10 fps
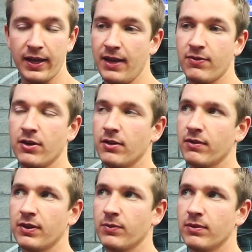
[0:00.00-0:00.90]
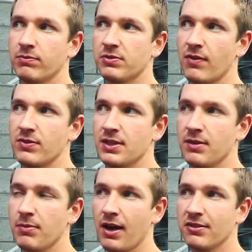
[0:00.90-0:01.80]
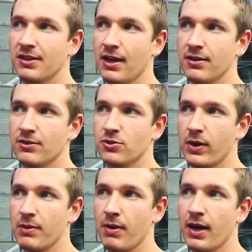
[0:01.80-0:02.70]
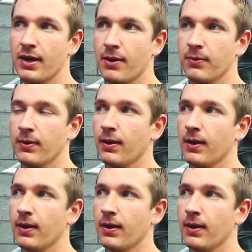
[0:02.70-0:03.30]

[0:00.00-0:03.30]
even at, I think we're 17 bar standard, 20 bar now,